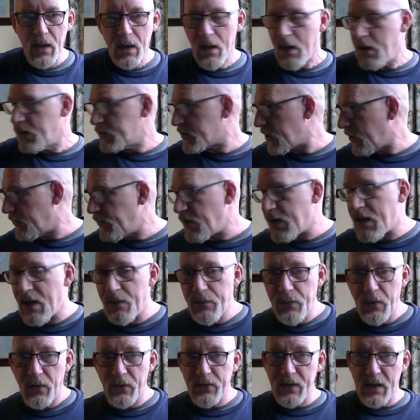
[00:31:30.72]
So really
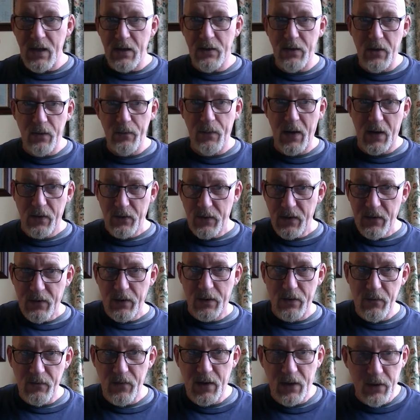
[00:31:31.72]
important that you do both. You've got
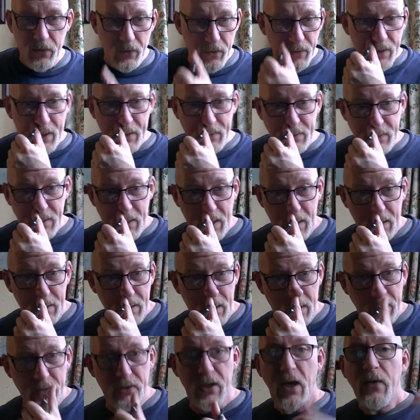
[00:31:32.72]
to record and take
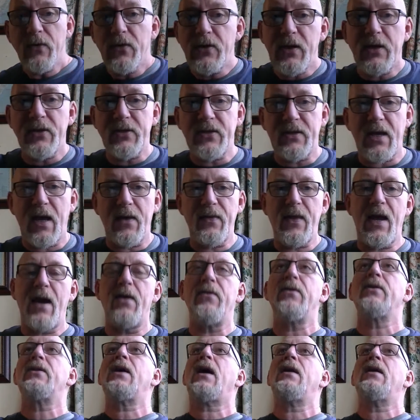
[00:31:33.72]
notes. Don't just sit there
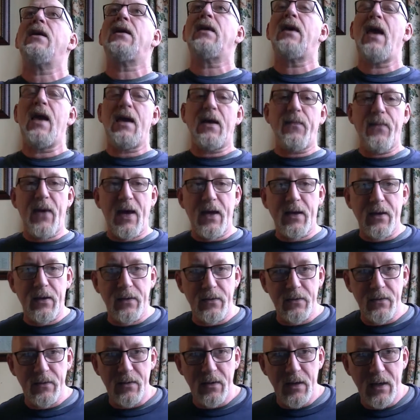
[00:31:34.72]
and kind of kick back
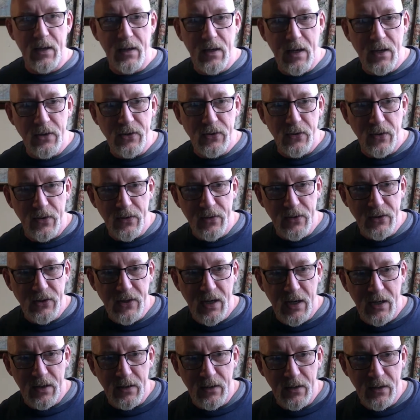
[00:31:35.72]
and like enjoy the
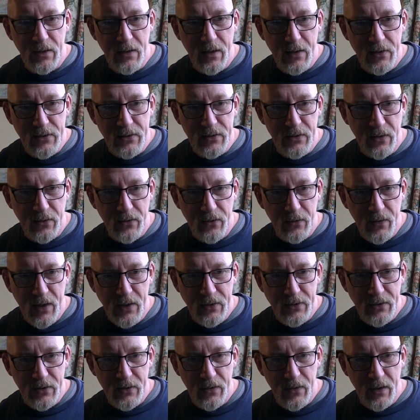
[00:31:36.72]
chat. That's not the way
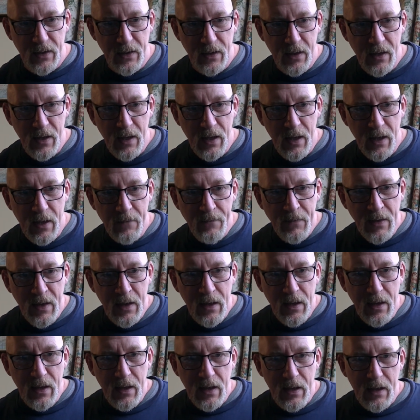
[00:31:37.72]
to do
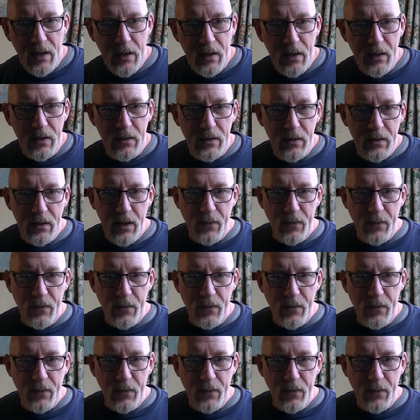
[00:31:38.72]
it.